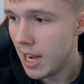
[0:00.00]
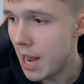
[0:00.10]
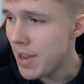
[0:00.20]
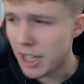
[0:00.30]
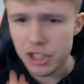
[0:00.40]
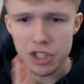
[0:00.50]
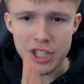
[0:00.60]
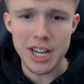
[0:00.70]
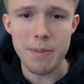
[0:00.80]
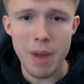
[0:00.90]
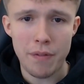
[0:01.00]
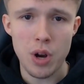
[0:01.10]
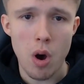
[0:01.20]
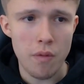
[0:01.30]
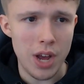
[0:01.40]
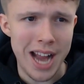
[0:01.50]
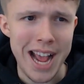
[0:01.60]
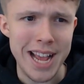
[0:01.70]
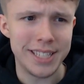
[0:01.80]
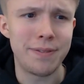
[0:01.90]
Let me actually just check the method of an
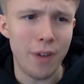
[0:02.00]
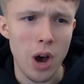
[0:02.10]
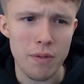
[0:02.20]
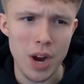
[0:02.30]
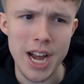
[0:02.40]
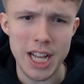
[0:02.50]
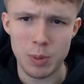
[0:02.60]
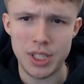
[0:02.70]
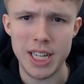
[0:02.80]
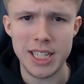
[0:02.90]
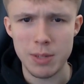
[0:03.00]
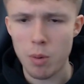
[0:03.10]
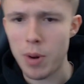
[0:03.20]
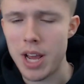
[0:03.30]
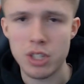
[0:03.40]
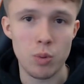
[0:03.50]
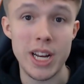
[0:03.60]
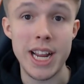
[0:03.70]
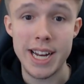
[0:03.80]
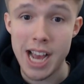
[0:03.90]
85 rated SBC. See what players we
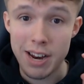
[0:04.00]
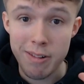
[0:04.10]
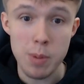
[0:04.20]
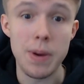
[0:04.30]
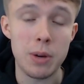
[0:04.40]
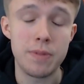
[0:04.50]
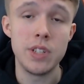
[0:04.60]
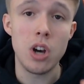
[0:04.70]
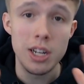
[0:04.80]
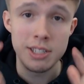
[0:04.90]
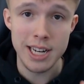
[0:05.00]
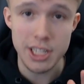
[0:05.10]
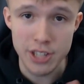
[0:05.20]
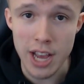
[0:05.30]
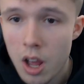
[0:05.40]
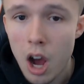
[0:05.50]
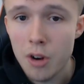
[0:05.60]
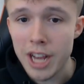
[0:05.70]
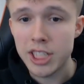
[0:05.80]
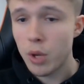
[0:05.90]
need. And I'll be back with you guys in a sec.
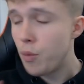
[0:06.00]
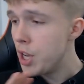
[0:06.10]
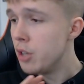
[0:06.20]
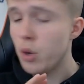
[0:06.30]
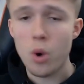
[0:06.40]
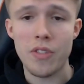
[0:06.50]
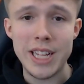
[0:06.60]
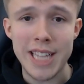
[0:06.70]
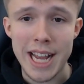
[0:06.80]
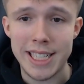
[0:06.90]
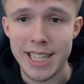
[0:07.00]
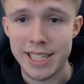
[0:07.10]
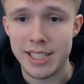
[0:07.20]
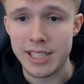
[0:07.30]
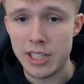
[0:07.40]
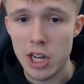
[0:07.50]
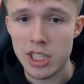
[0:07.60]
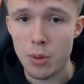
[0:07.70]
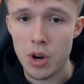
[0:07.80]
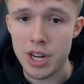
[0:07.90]
Okay, so if we use all of these 86s, it
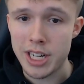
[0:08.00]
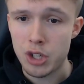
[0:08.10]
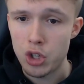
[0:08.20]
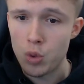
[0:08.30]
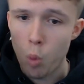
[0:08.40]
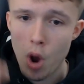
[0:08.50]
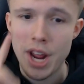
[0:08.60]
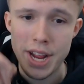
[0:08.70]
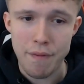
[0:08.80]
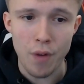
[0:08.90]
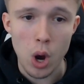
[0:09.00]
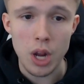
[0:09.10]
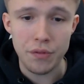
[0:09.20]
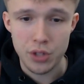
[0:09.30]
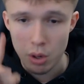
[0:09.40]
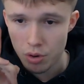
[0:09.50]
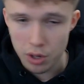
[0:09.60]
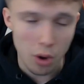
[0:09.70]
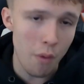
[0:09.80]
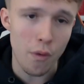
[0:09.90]
turns out we only need to use 185. So I
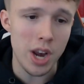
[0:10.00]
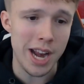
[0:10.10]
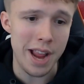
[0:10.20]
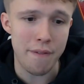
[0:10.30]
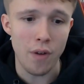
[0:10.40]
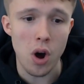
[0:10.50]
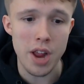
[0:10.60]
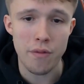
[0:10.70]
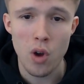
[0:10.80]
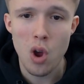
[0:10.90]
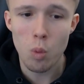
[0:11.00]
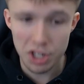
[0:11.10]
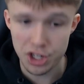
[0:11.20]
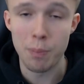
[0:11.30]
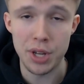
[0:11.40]
can go find an 85. We should be